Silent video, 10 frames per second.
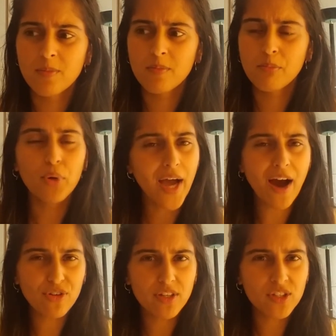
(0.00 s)
put
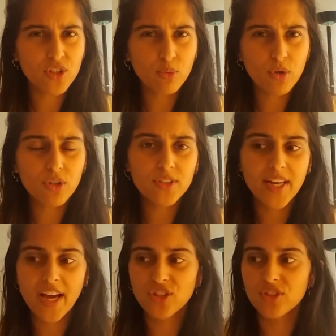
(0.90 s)
out into the world and
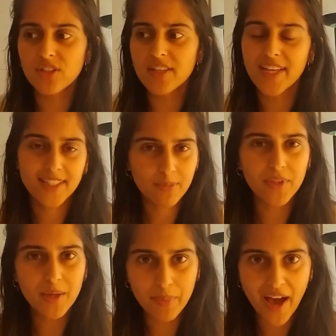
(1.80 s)
actually get
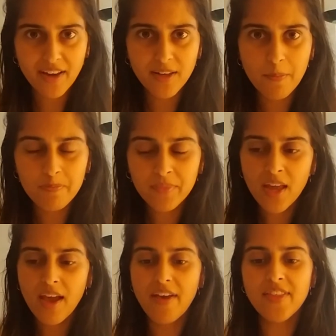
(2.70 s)
something back.
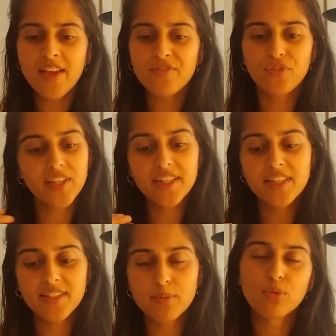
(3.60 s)
And then for the
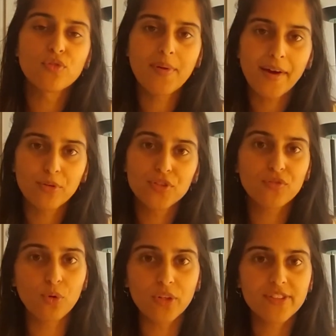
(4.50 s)
ideas that move you backwards, of
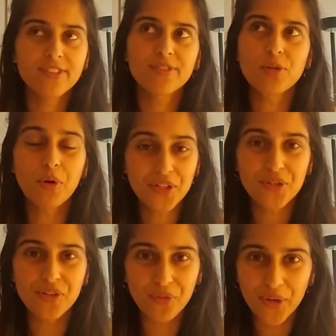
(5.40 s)
course, you want to
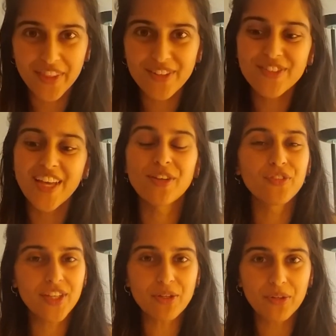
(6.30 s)
avoid those. I don't
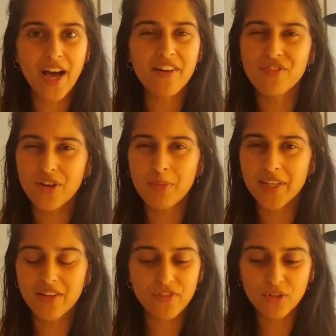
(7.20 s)
think you'll have very
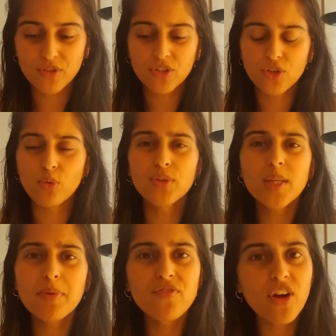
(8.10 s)
many of those. So really
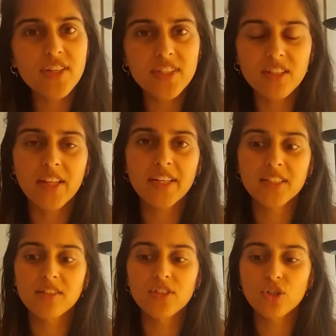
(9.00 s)
be very
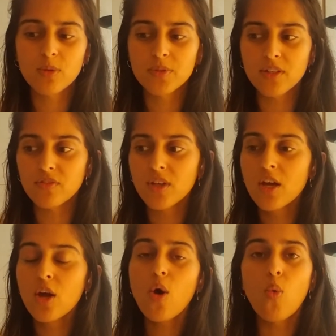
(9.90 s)
selective in terms of
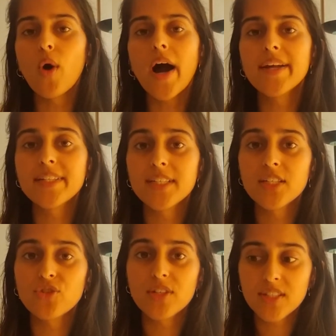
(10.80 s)
what ideas
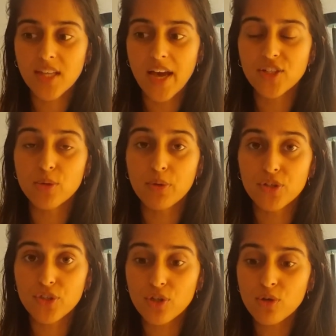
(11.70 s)
you decide to
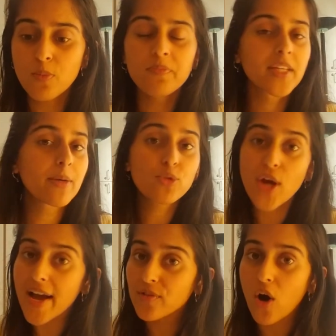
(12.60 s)
pursue. Keep
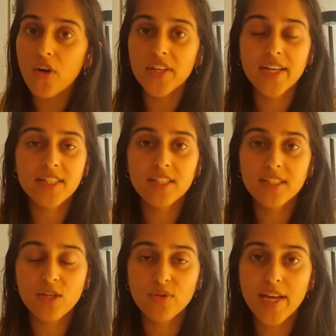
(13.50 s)
track of all the ideas
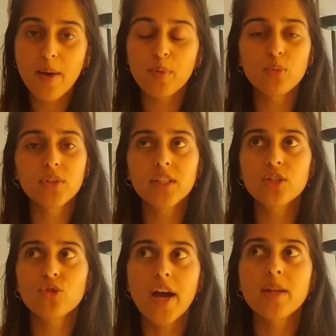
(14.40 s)
that you get, but really
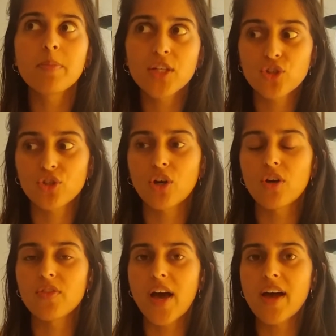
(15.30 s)
try to make sure
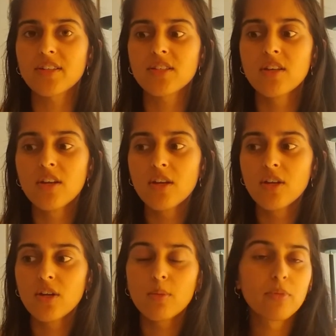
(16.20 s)
that
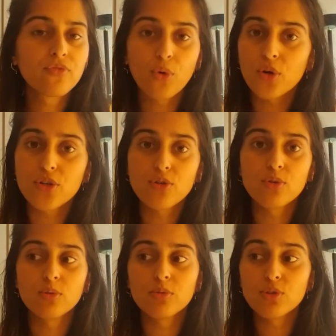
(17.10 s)
before
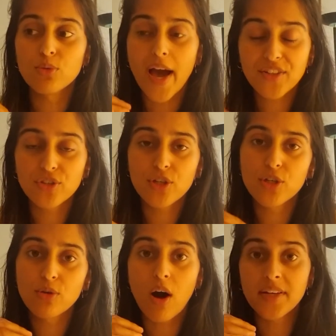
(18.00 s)
you
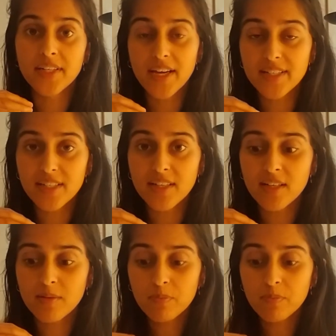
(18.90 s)
execute on an idea,